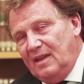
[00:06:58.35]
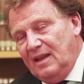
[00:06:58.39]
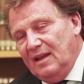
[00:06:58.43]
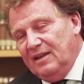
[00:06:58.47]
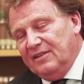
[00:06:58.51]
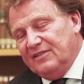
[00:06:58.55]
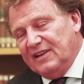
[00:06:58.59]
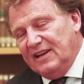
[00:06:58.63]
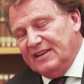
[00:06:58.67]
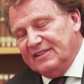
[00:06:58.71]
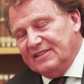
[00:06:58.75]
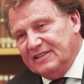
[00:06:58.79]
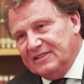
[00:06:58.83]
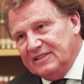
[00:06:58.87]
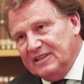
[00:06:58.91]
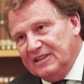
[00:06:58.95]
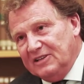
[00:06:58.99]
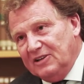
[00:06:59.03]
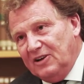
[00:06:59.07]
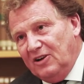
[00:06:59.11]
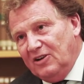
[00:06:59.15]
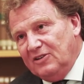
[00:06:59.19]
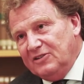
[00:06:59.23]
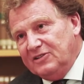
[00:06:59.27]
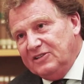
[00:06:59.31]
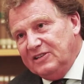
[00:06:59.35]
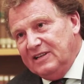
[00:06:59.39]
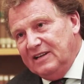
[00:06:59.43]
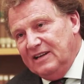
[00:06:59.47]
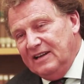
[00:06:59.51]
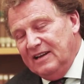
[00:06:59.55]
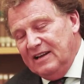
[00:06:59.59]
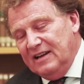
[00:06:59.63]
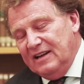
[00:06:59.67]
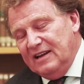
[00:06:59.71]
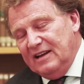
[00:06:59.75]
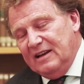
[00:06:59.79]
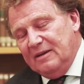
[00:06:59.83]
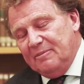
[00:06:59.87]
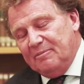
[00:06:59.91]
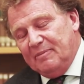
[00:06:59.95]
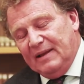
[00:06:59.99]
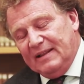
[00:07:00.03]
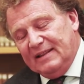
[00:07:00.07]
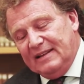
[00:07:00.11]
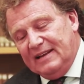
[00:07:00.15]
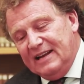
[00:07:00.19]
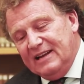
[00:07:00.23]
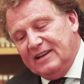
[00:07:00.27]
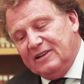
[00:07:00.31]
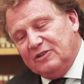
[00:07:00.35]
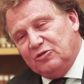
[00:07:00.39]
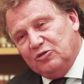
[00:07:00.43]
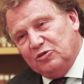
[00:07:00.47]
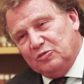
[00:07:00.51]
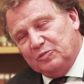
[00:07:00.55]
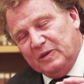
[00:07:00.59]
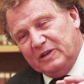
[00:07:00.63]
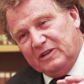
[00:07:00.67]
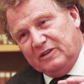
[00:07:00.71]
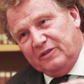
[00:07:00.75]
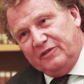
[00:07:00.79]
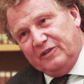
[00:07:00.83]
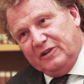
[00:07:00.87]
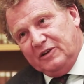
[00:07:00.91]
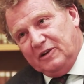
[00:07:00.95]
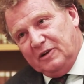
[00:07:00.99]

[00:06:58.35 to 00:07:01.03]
science and technology, but linked to specific